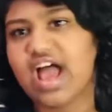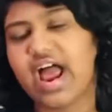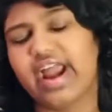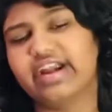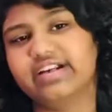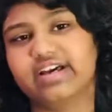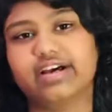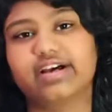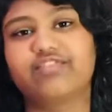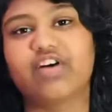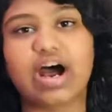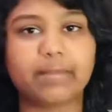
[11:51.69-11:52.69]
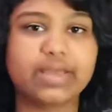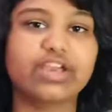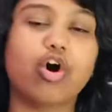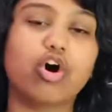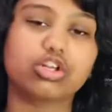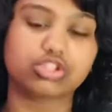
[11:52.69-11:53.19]
And farming
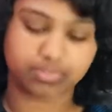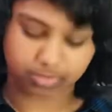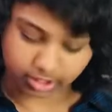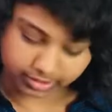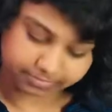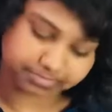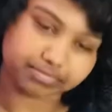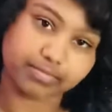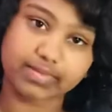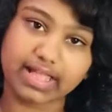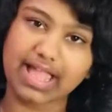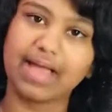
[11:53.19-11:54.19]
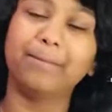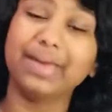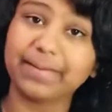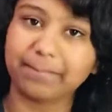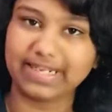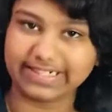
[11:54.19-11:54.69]
also brought
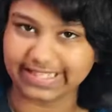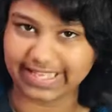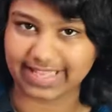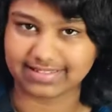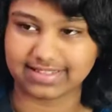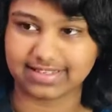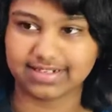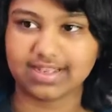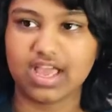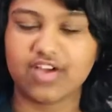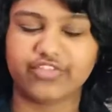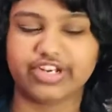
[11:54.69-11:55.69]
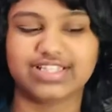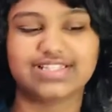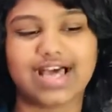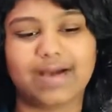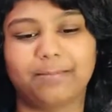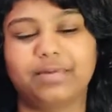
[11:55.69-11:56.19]
people together. For
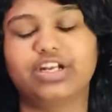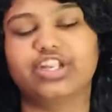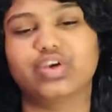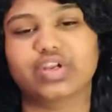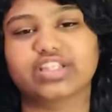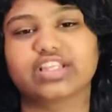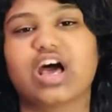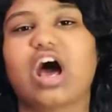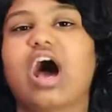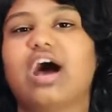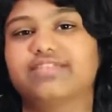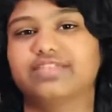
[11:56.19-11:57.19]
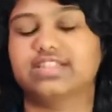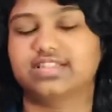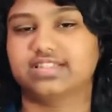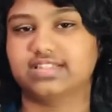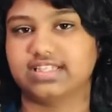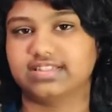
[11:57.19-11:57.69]
example, during the harvest
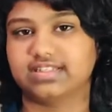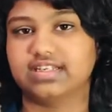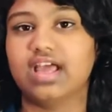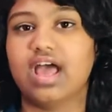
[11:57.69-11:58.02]
season,